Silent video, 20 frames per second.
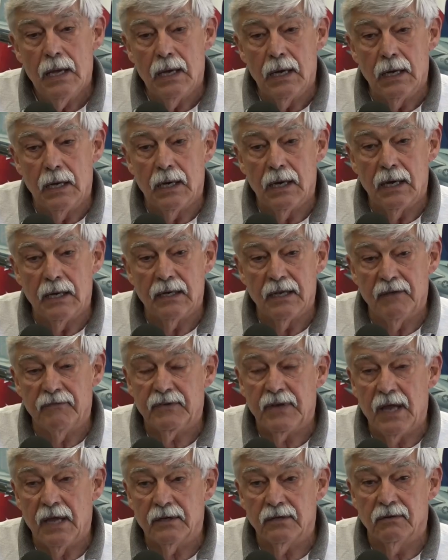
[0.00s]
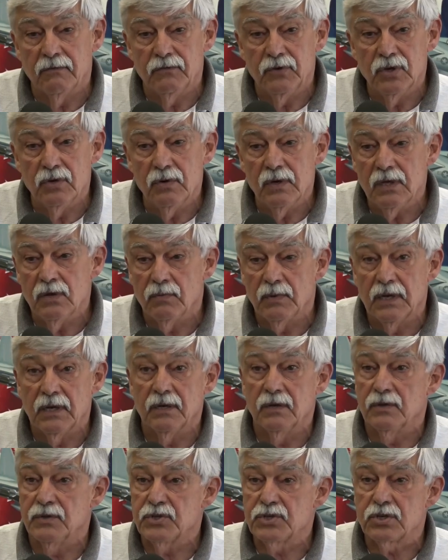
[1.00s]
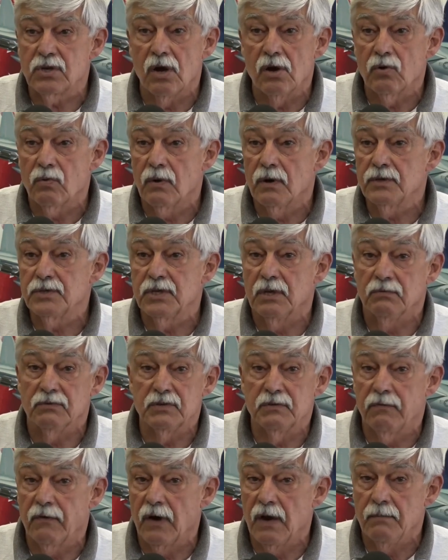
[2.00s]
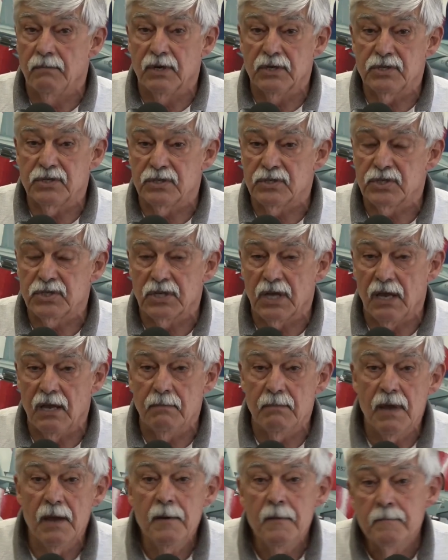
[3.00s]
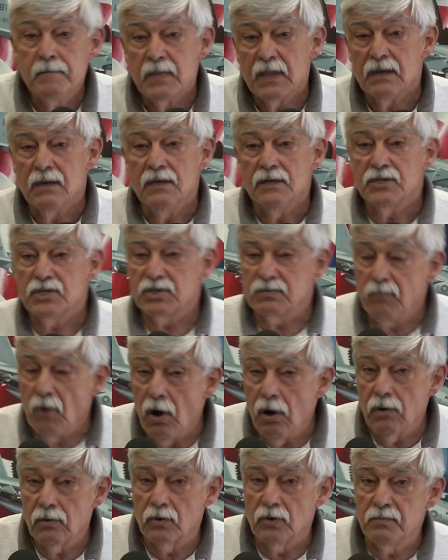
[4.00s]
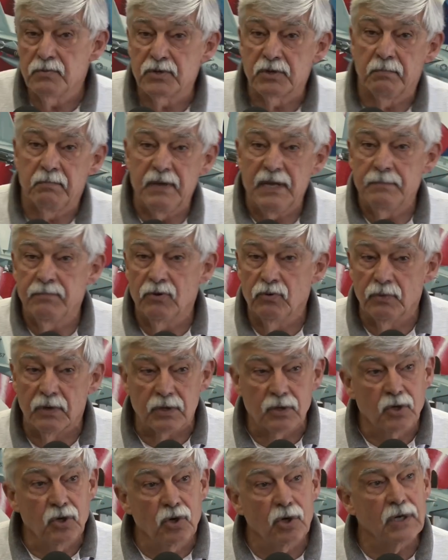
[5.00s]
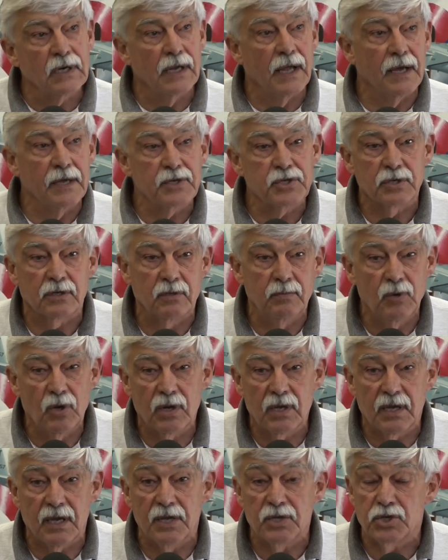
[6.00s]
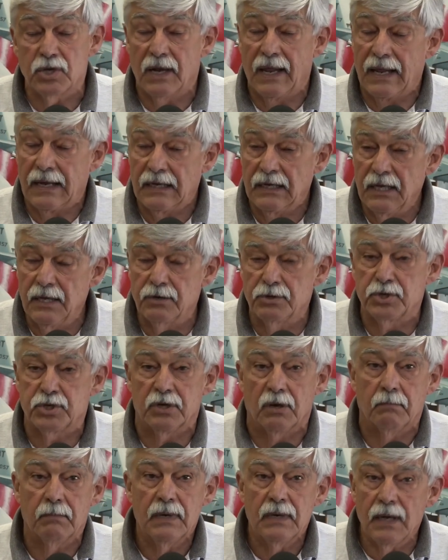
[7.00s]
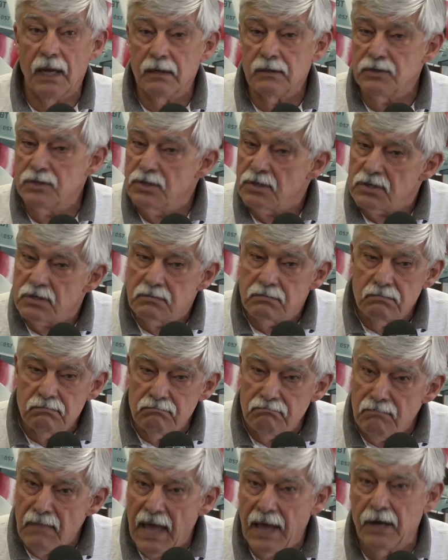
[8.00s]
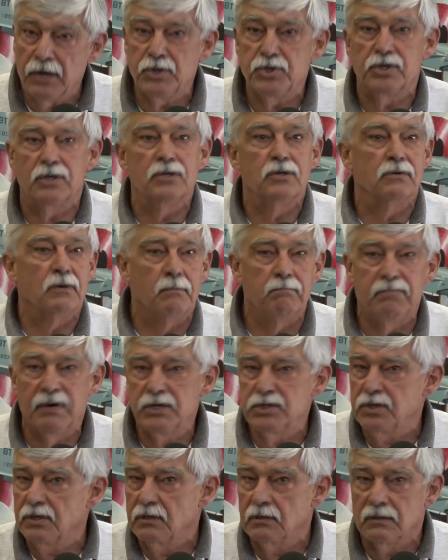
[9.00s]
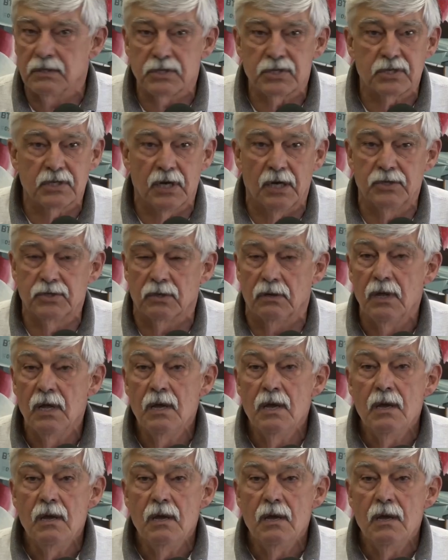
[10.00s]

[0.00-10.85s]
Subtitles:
I left active duty and went into the Skunk Works, and it was very much the same. Small groups of people with good lines of communication and leadership, not just managing to a budget or a schedule.